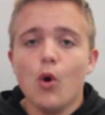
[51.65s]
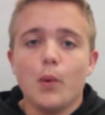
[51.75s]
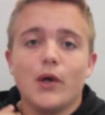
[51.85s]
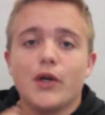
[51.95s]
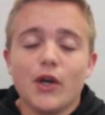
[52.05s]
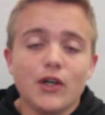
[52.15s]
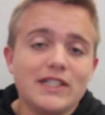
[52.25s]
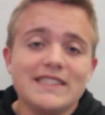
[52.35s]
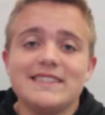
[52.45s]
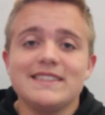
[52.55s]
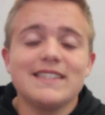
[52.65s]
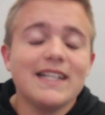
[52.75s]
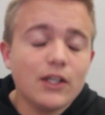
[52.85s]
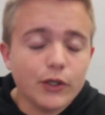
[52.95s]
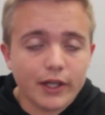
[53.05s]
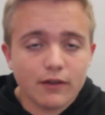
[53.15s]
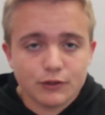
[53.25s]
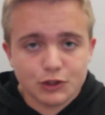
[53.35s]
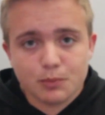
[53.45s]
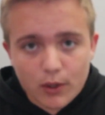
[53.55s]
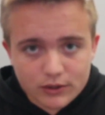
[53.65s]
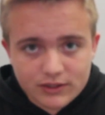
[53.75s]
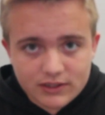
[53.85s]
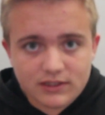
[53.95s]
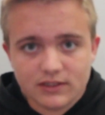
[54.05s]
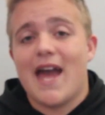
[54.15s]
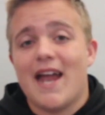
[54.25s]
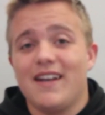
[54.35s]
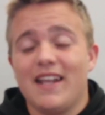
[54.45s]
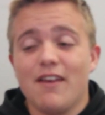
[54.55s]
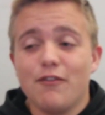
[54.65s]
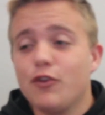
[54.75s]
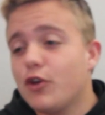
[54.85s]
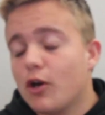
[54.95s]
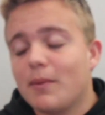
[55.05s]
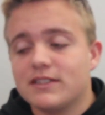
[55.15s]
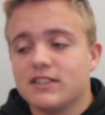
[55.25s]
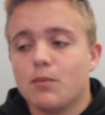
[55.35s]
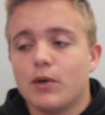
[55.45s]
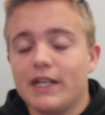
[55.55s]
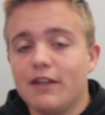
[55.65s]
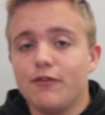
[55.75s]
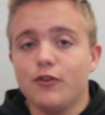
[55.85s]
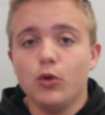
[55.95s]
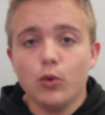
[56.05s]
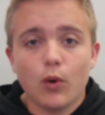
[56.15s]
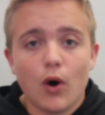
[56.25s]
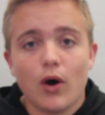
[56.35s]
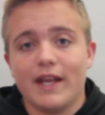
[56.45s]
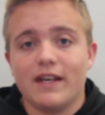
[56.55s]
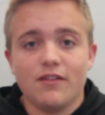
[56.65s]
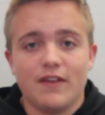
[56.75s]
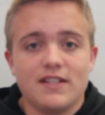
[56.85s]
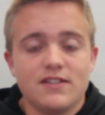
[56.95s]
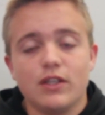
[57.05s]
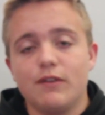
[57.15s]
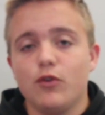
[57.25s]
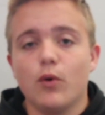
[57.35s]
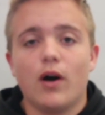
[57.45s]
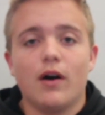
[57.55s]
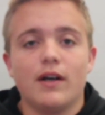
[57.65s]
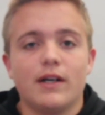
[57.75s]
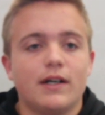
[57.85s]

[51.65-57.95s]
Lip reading: We are currently still looking for sponsors, and if you know about someone, if you are an investor, if you are